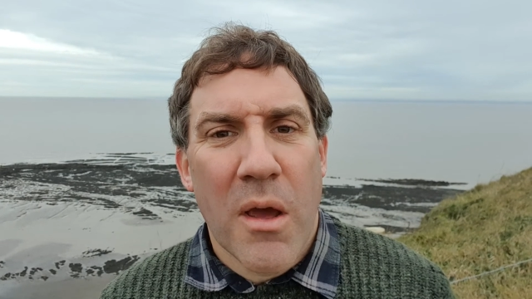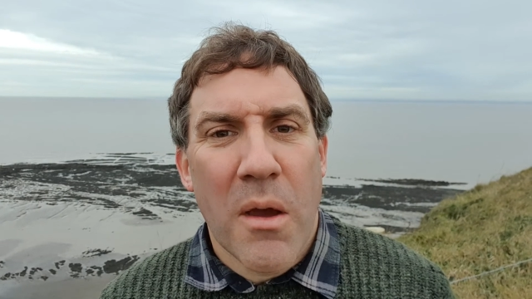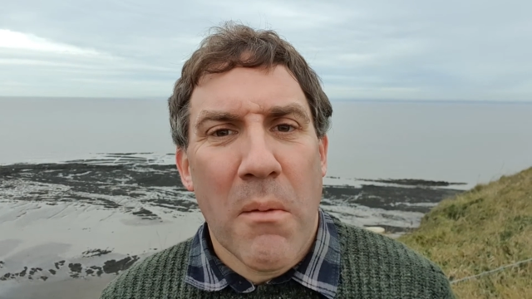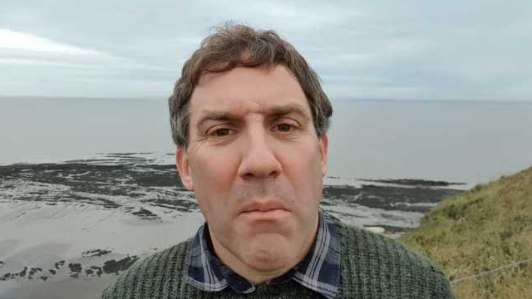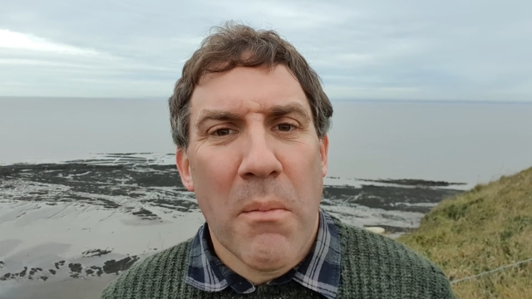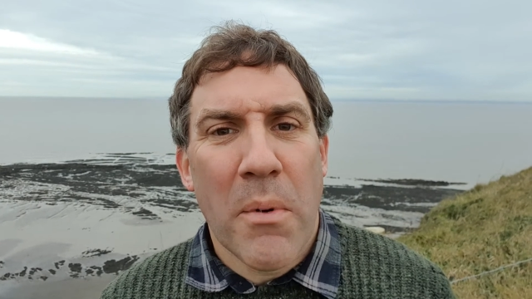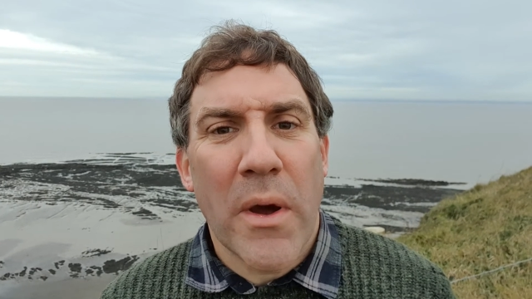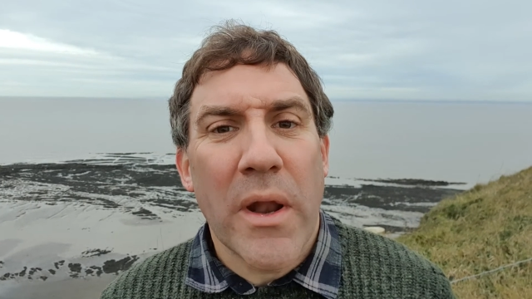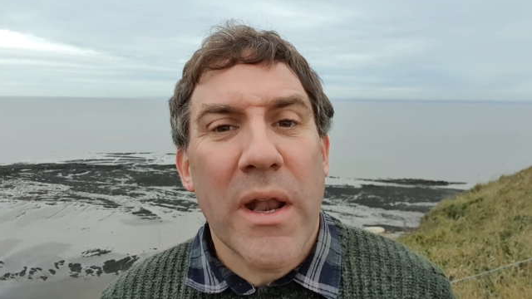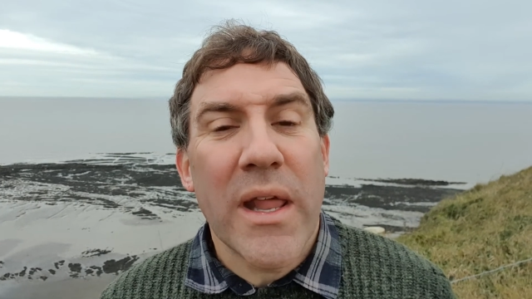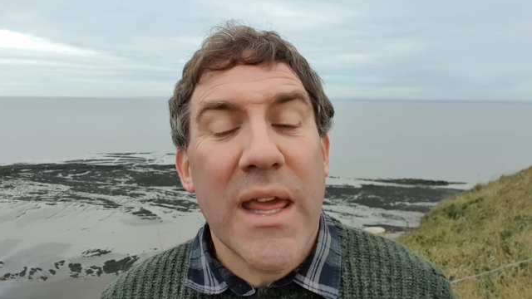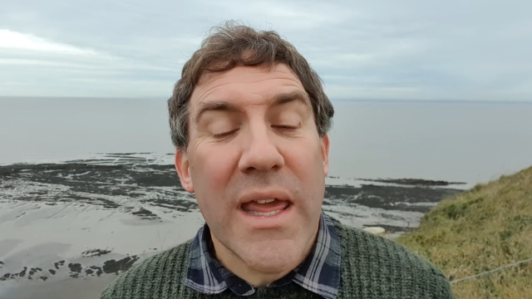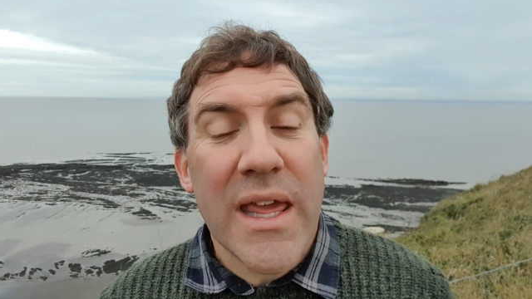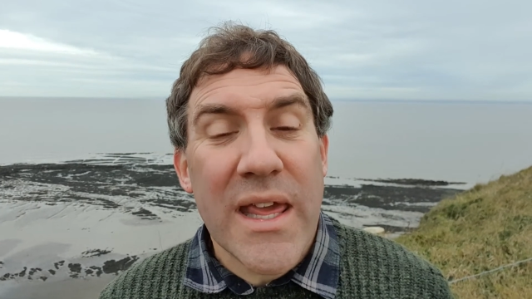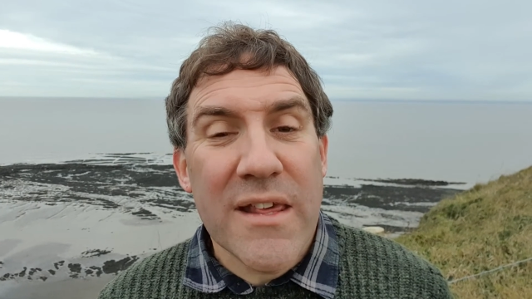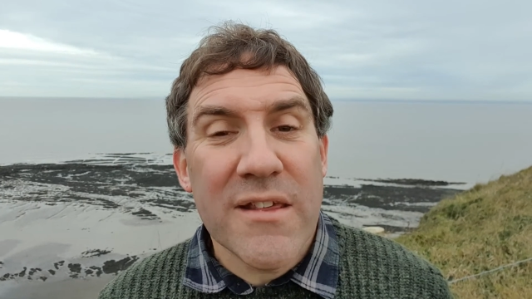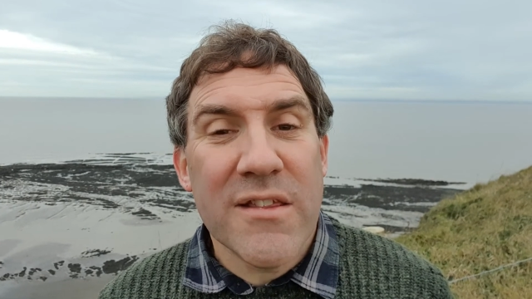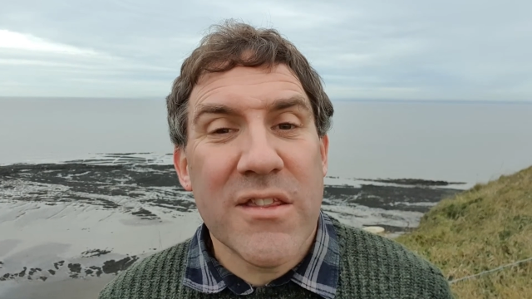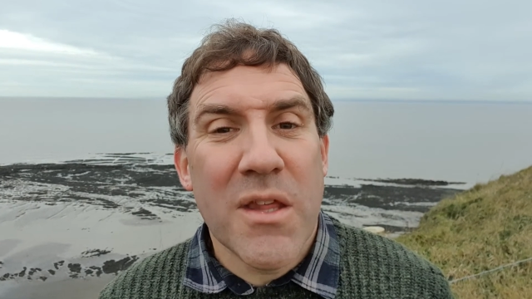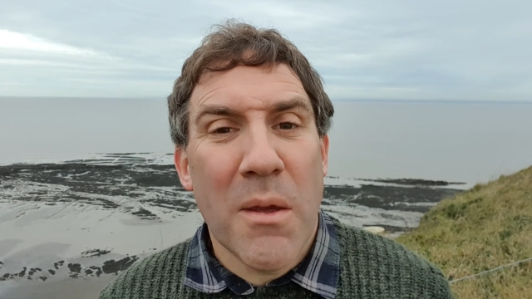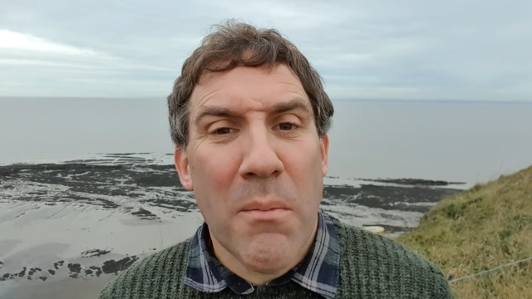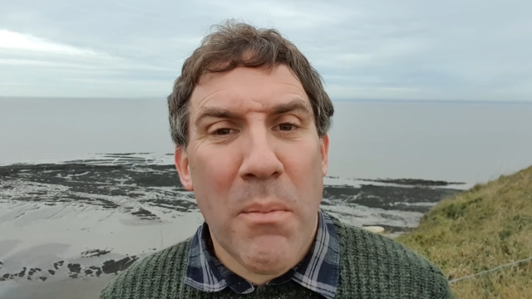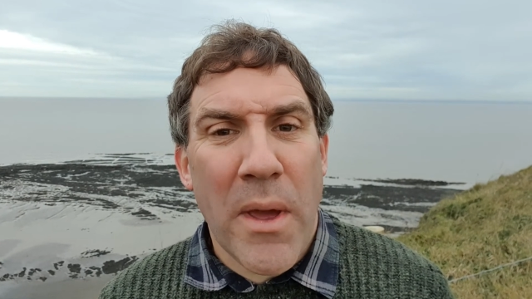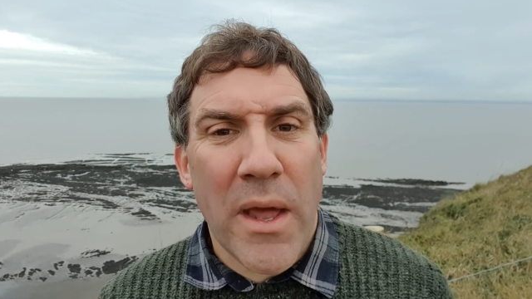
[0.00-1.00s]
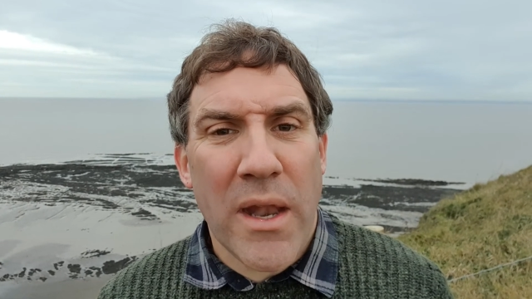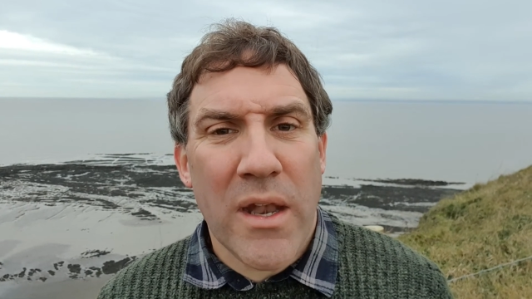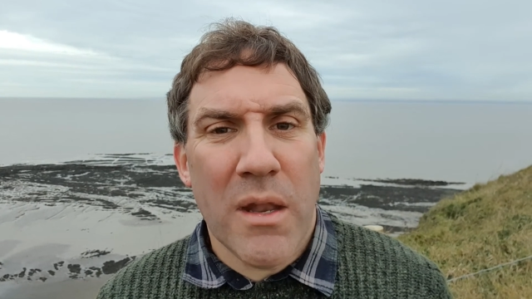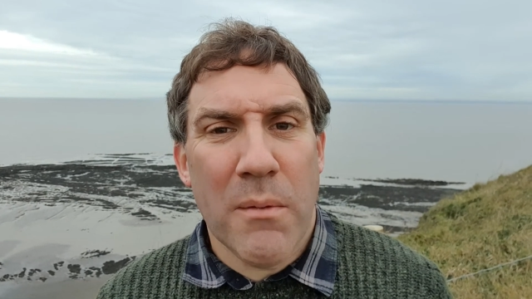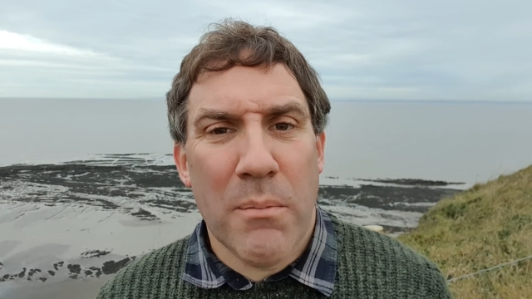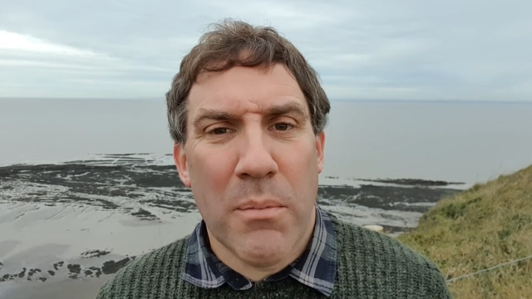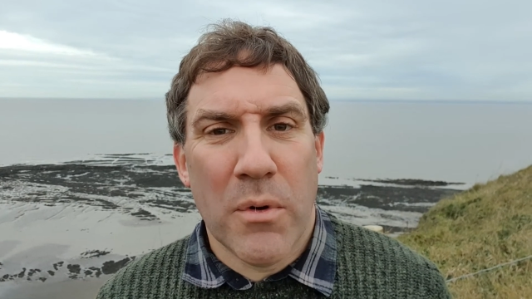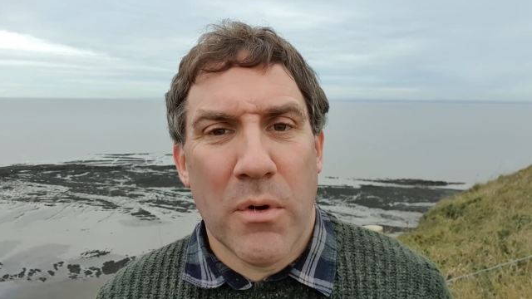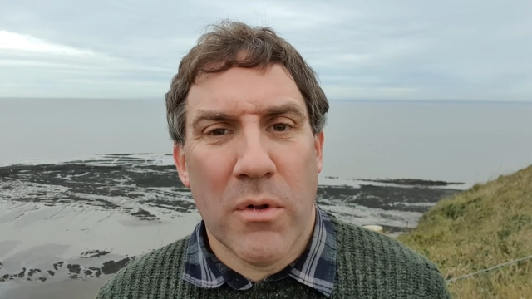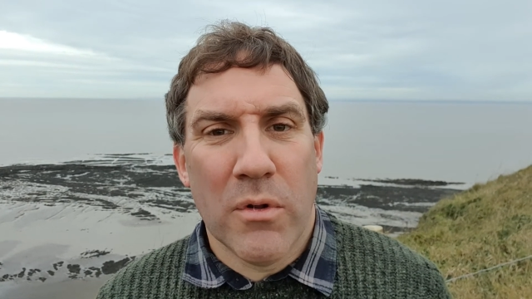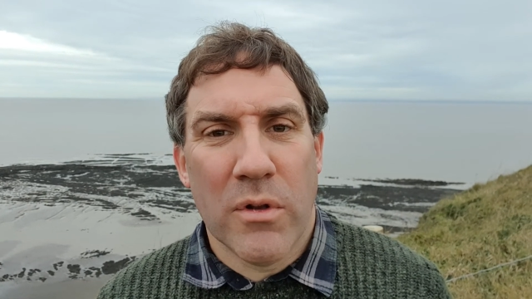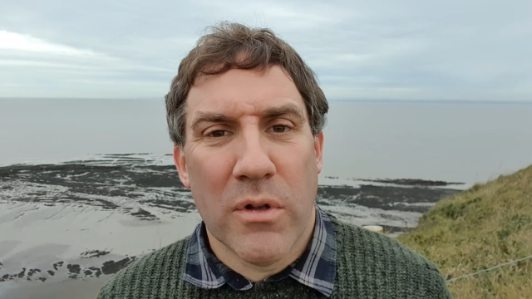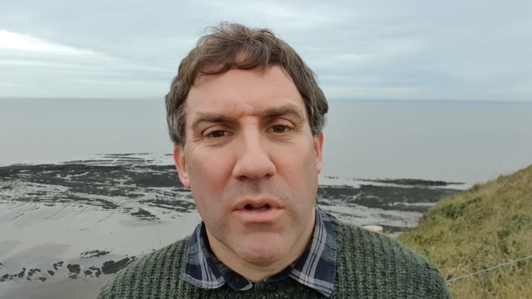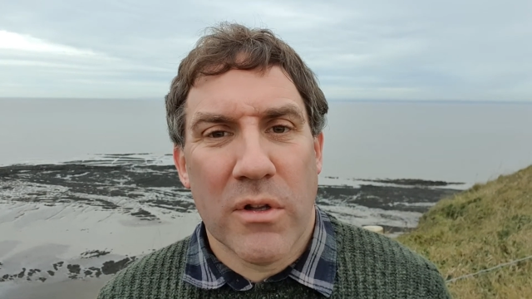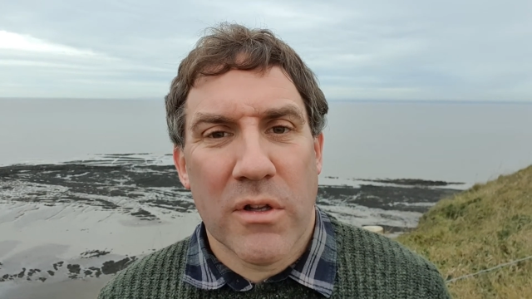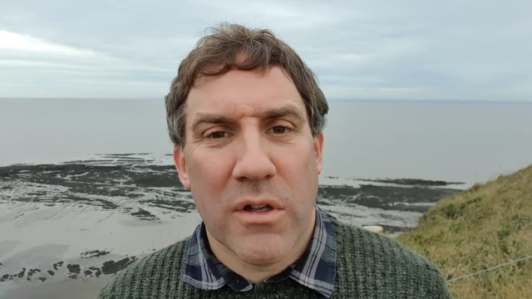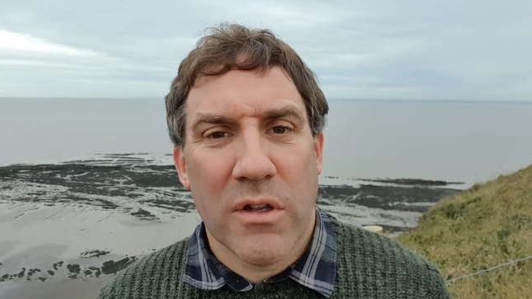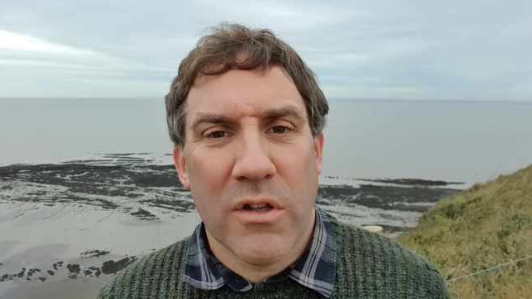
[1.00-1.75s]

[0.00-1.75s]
but is dependable.